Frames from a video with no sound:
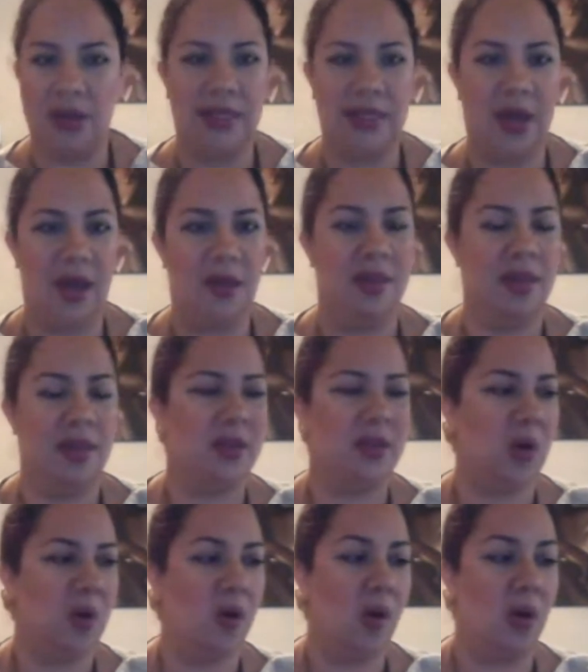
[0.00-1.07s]
It's not this
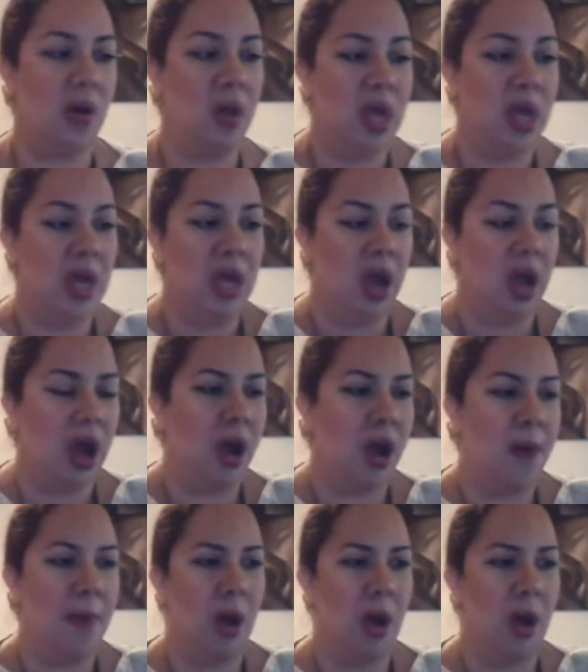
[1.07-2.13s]
whole,
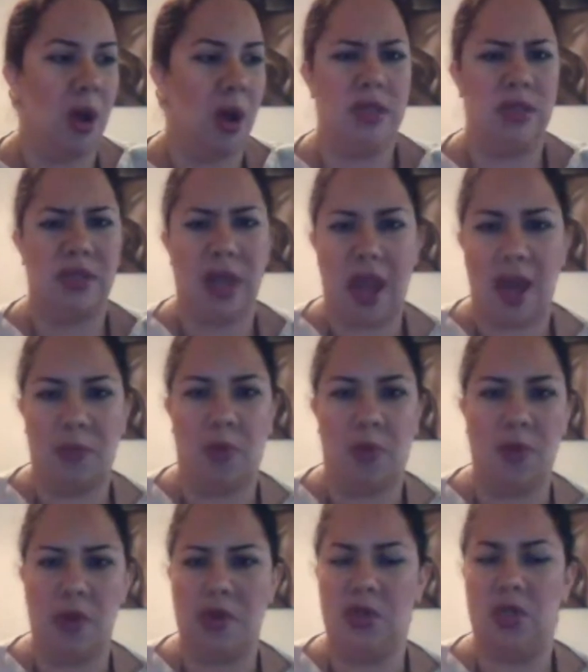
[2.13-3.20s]
I want to be the top
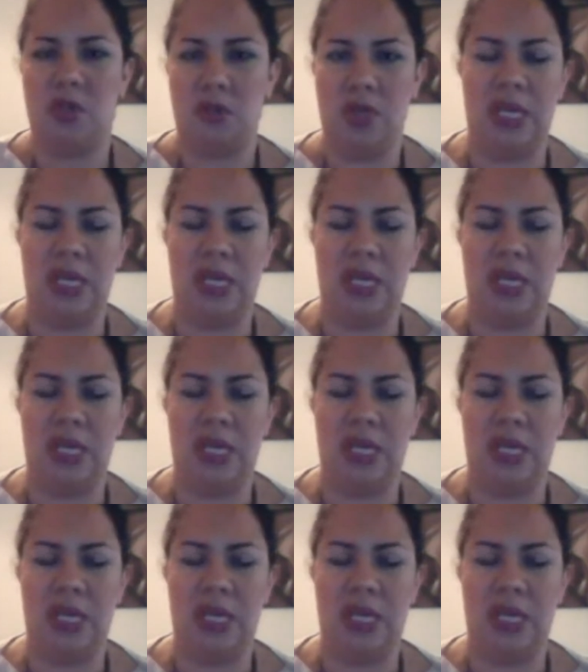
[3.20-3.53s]
woman to